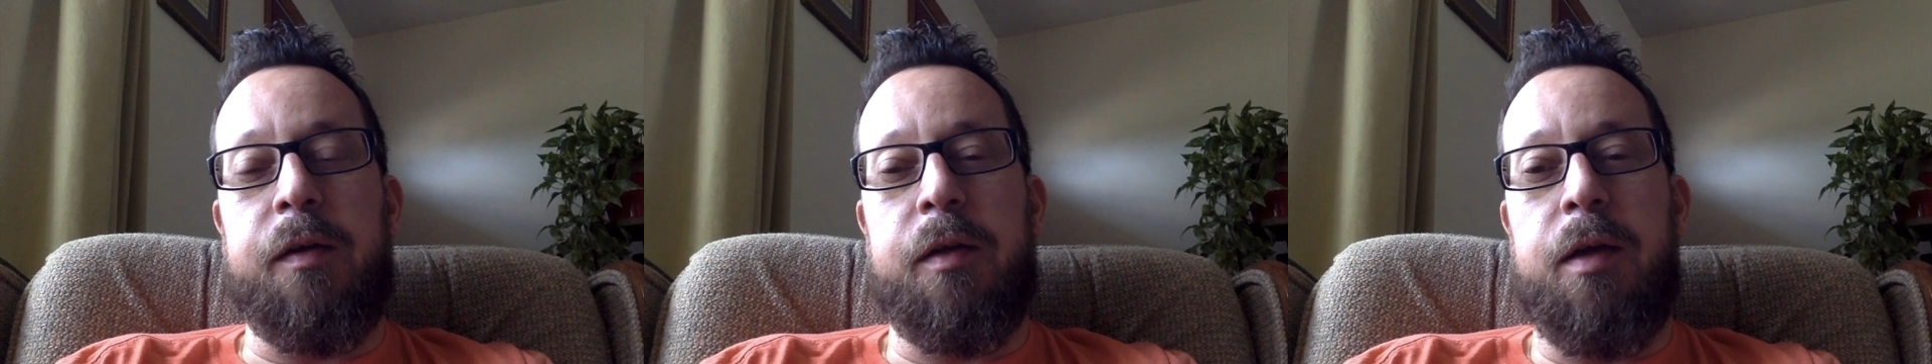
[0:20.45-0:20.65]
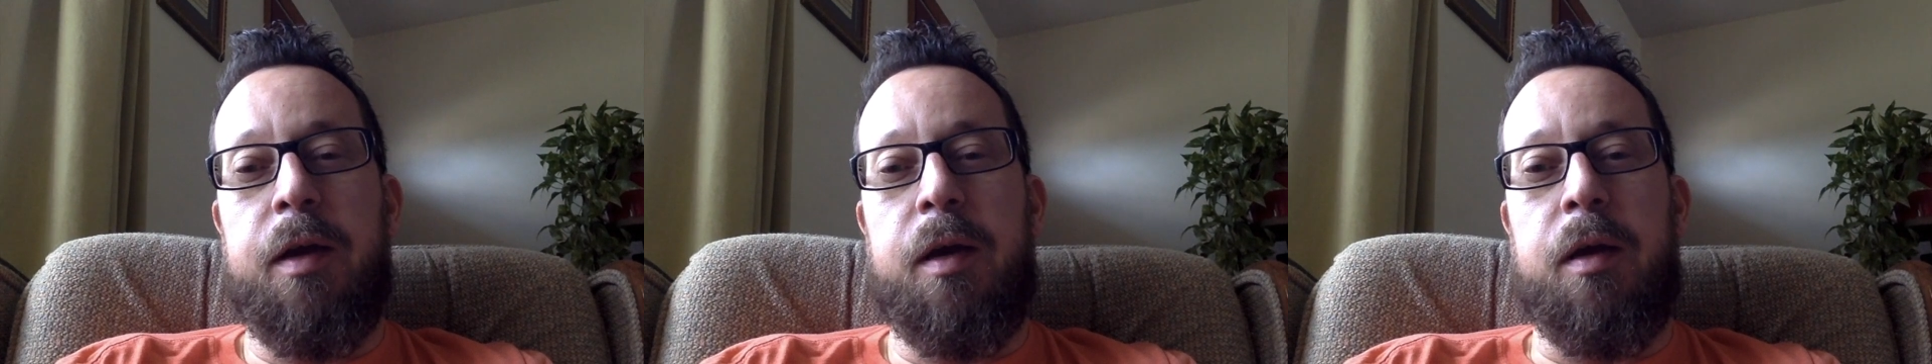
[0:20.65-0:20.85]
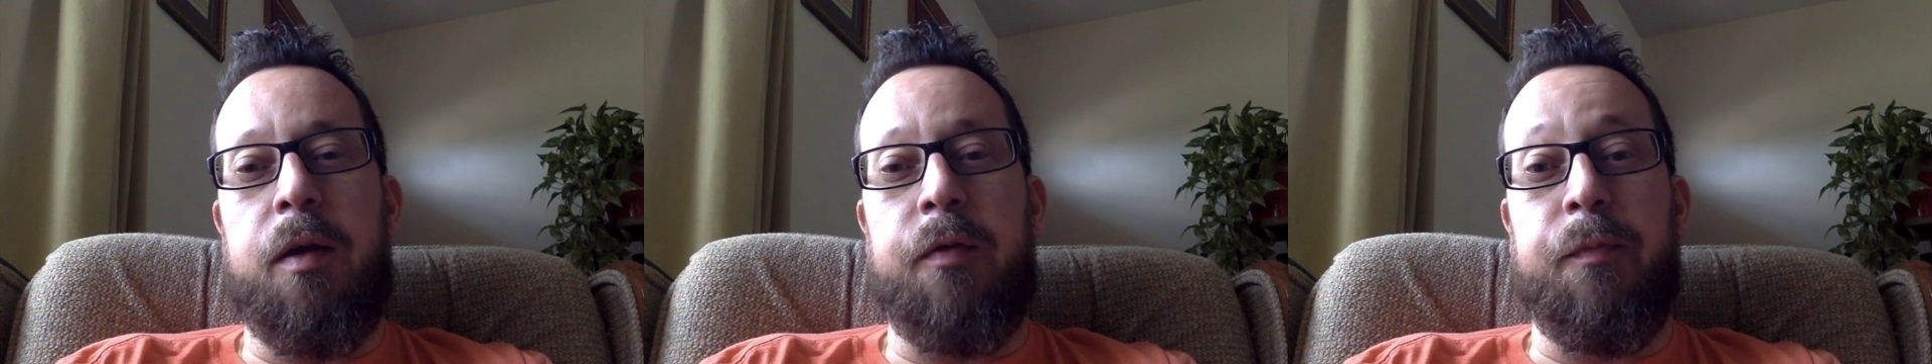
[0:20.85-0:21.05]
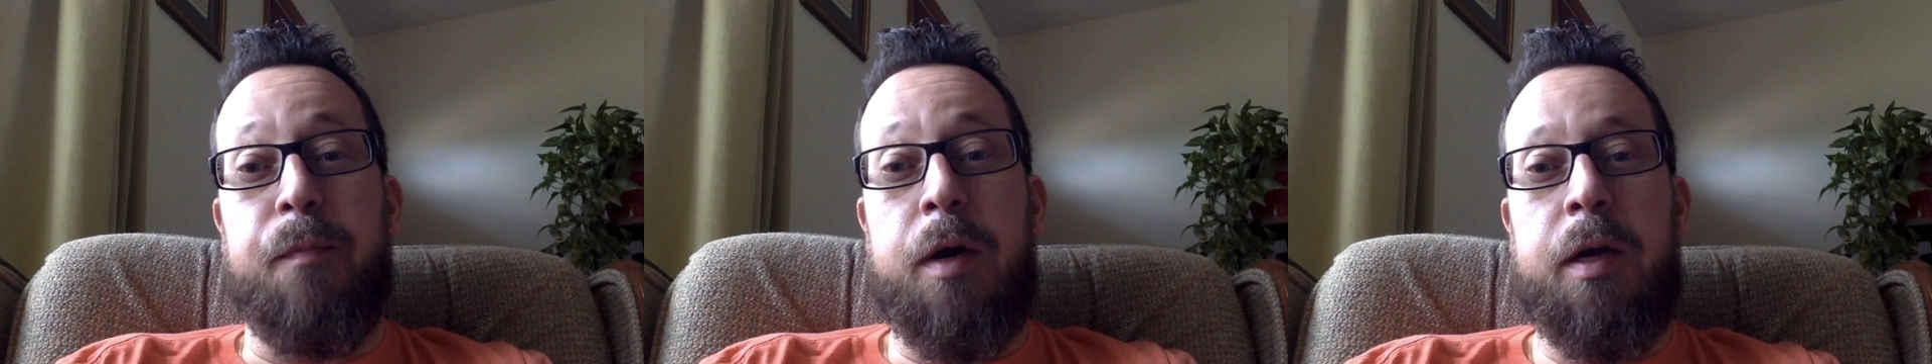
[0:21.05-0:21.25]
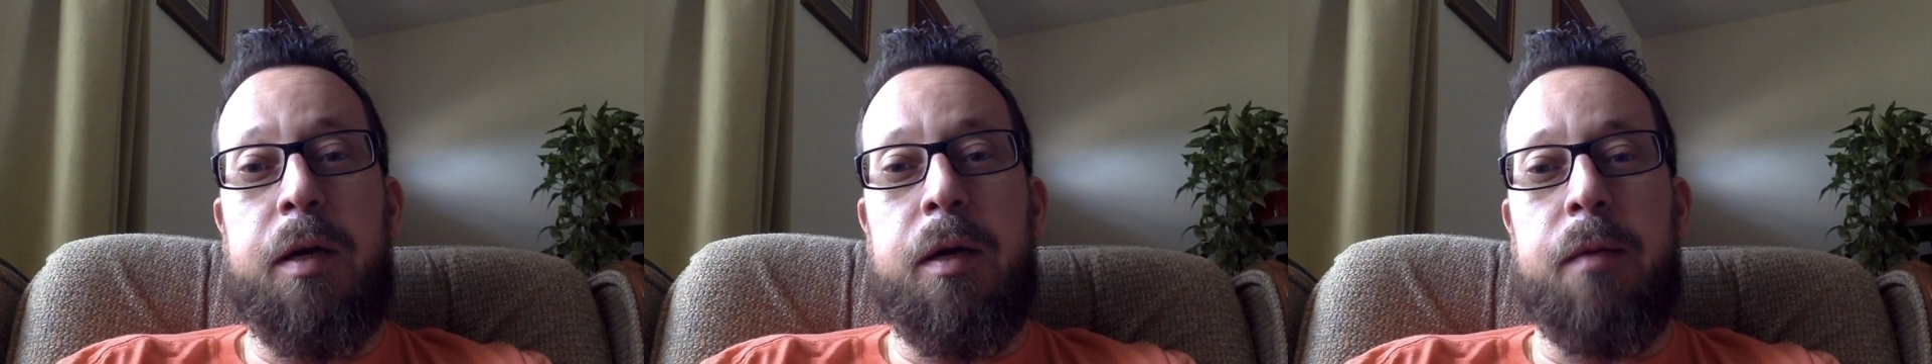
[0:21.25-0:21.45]
Today is
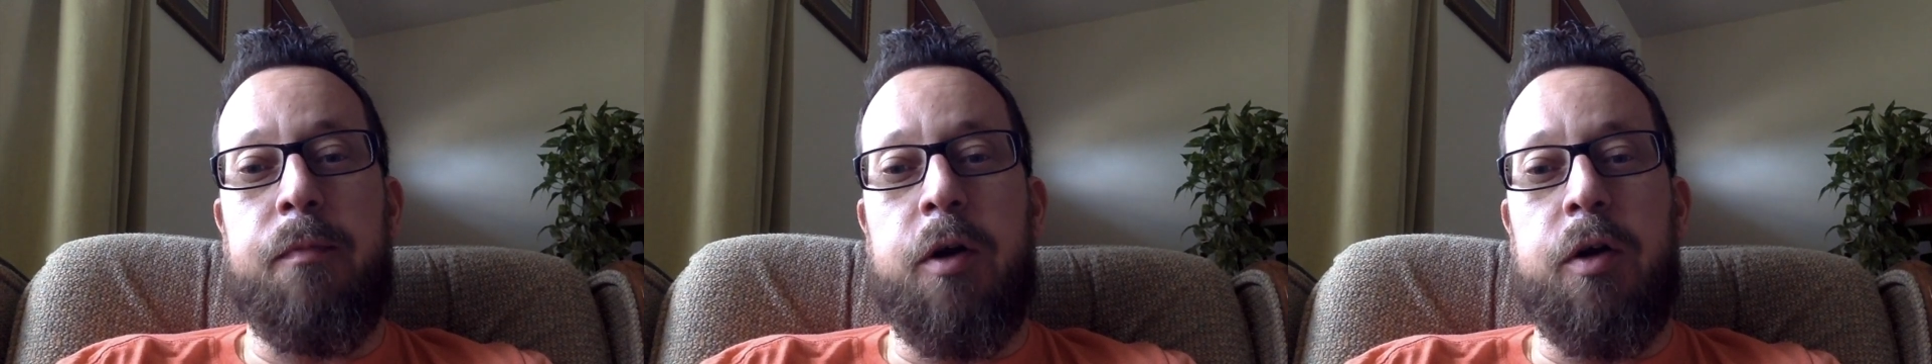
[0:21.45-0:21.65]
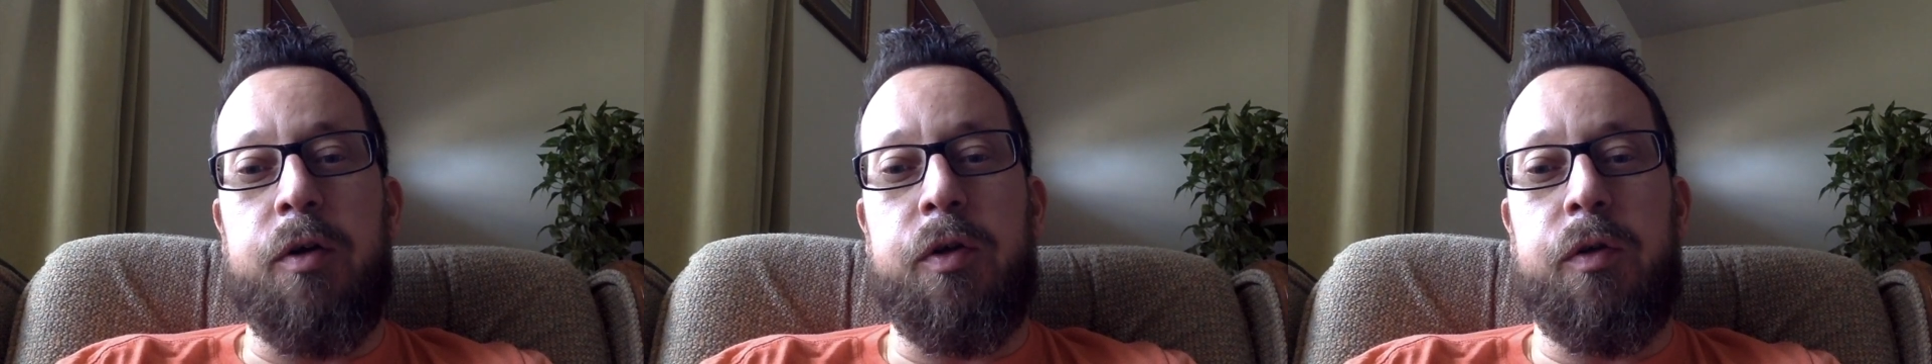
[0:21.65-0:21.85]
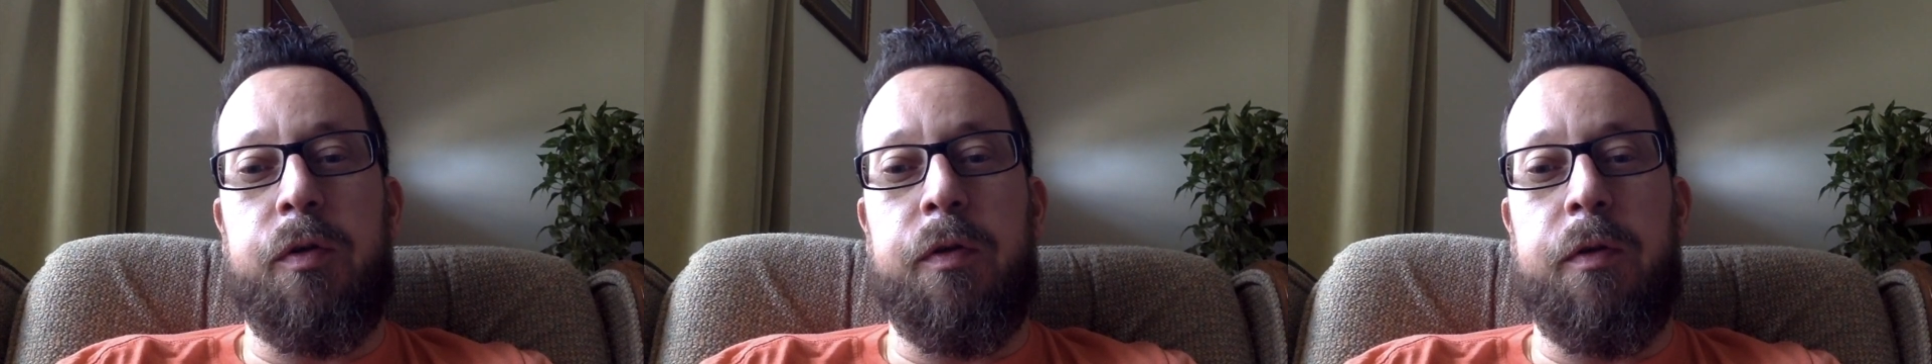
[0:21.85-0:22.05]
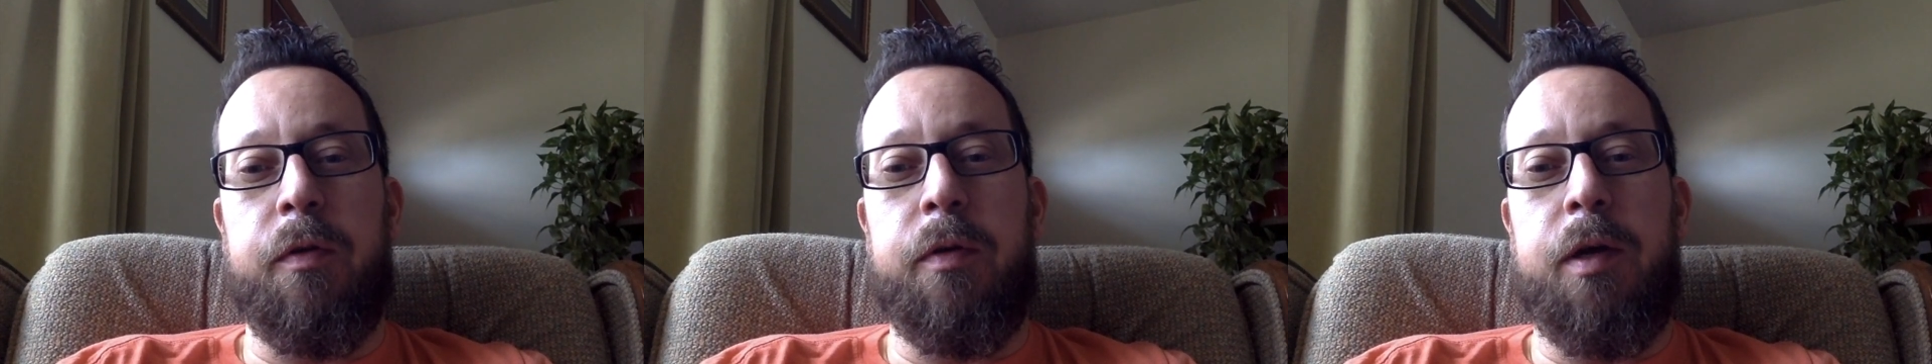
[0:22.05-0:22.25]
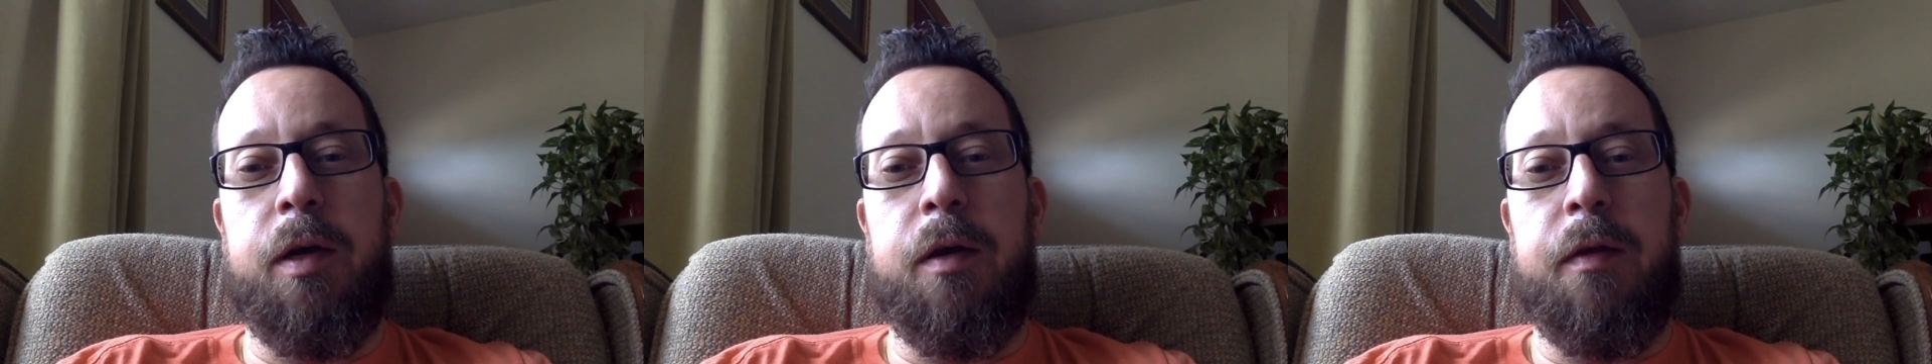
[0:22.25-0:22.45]
Monday, March
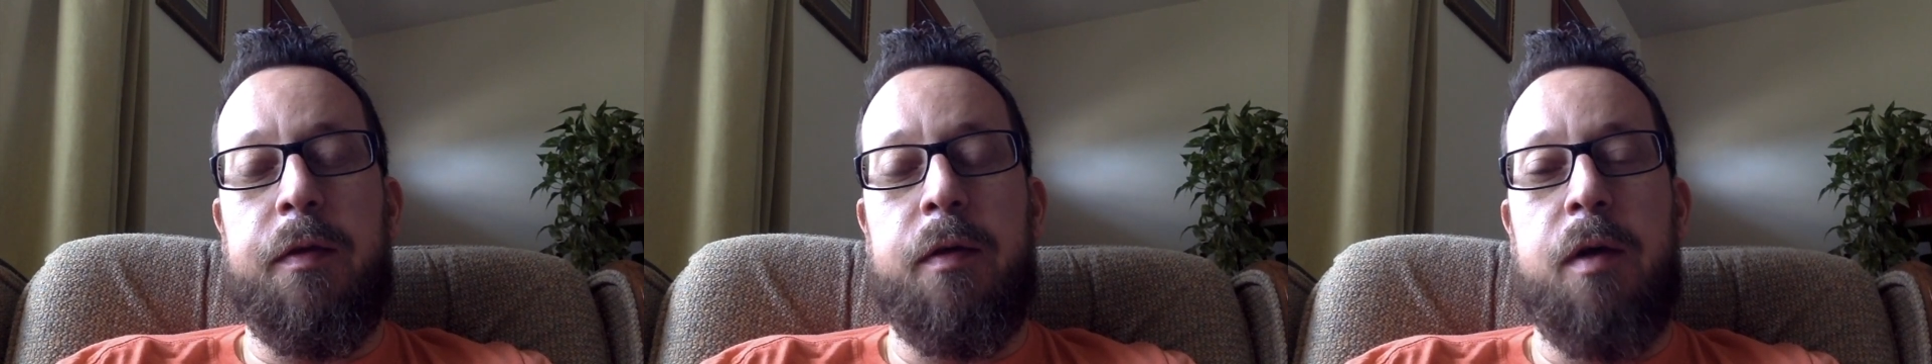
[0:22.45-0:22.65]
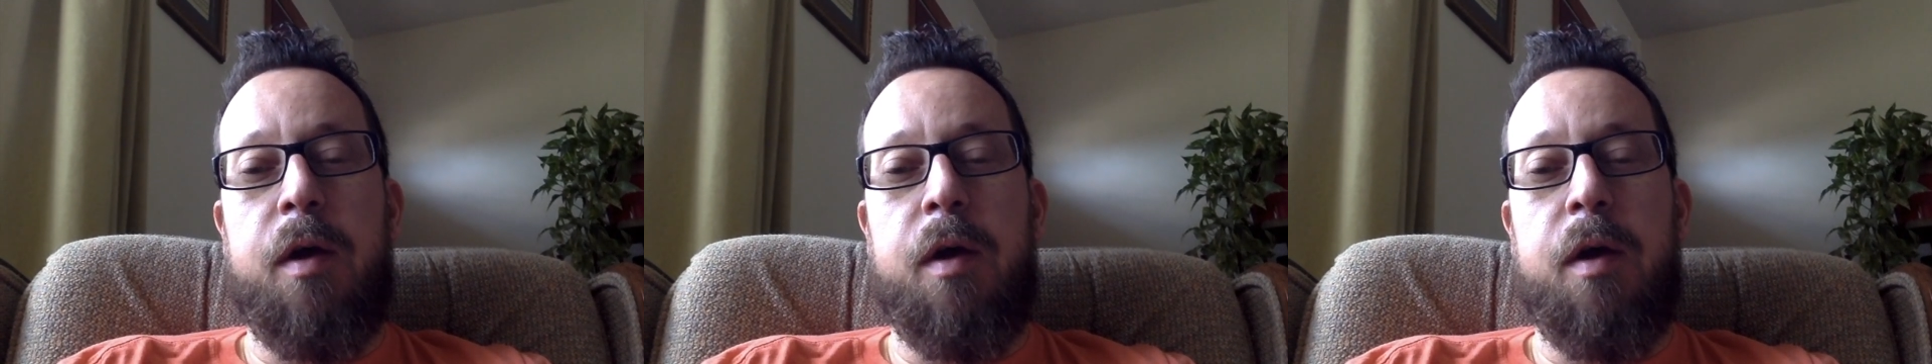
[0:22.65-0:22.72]
30th.